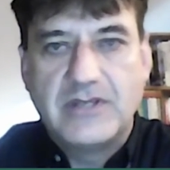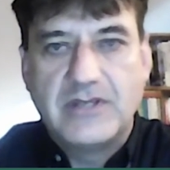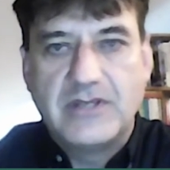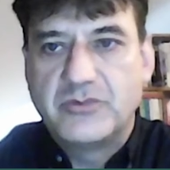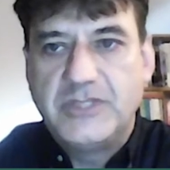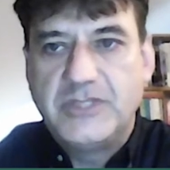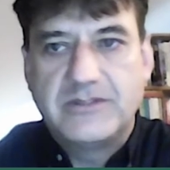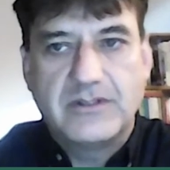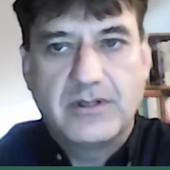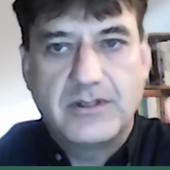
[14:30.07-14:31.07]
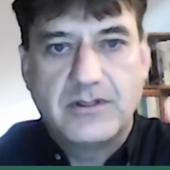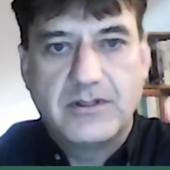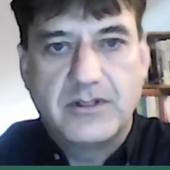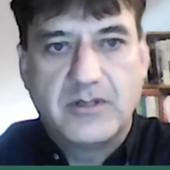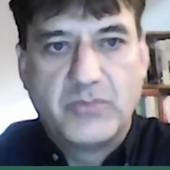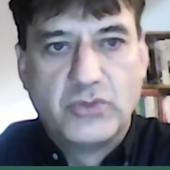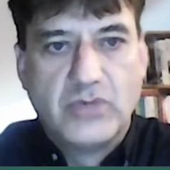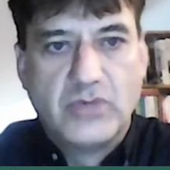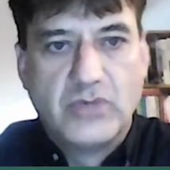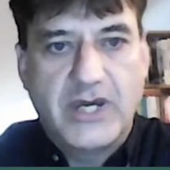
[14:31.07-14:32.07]
nanometer
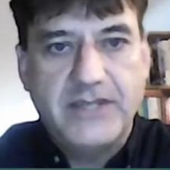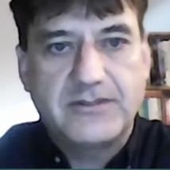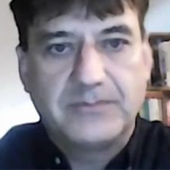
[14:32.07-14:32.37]
blue light.